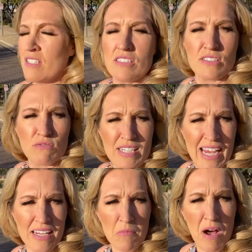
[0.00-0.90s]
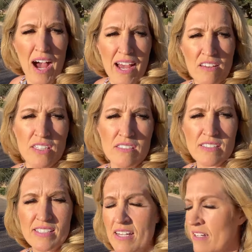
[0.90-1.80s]
So Tatum
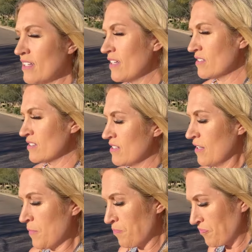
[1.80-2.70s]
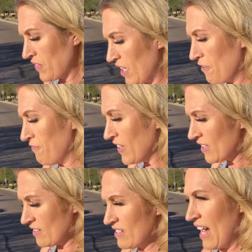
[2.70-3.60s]
Highlands is a
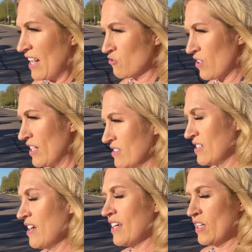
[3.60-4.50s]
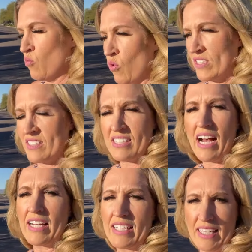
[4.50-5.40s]
Phoenix address in one
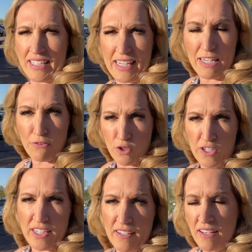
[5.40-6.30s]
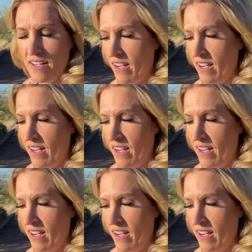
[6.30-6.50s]
side, and then Cave Creek